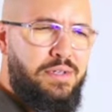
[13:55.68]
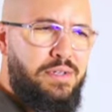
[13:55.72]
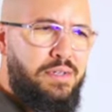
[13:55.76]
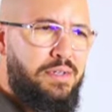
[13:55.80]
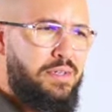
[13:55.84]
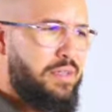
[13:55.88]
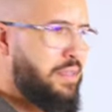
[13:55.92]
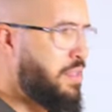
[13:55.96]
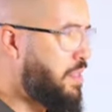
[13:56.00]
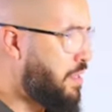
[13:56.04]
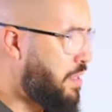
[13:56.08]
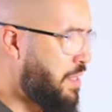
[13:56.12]

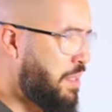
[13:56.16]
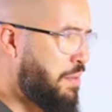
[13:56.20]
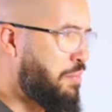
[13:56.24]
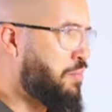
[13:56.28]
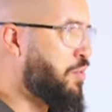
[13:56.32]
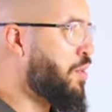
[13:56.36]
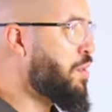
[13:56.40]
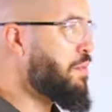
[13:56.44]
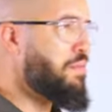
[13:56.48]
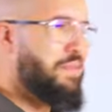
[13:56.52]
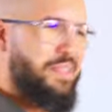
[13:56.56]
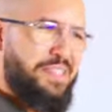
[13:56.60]
Like,
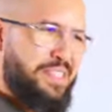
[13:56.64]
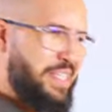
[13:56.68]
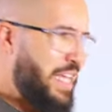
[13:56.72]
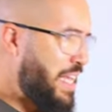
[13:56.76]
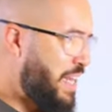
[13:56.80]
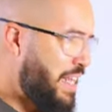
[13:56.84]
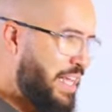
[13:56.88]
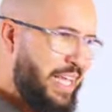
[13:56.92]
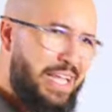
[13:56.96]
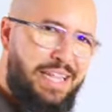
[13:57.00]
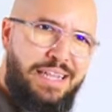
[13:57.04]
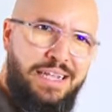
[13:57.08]
what was
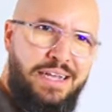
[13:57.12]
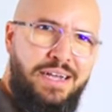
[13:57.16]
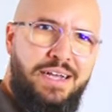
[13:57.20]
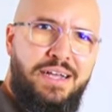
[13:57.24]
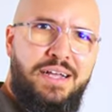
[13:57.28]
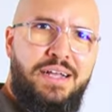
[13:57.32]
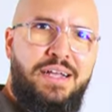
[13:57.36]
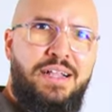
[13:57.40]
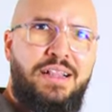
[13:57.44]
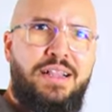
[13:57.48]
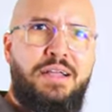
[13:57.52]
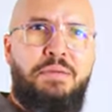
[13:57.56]
said again?
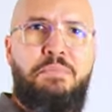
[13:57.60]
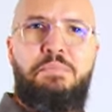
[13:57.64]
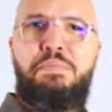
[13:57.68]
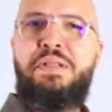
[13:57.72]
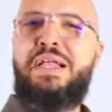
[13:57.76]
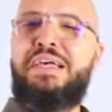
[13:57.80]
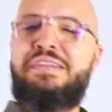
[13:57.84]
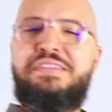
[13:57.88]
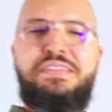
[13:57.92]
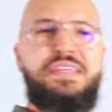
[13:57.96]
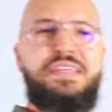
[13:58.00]
Like, blessed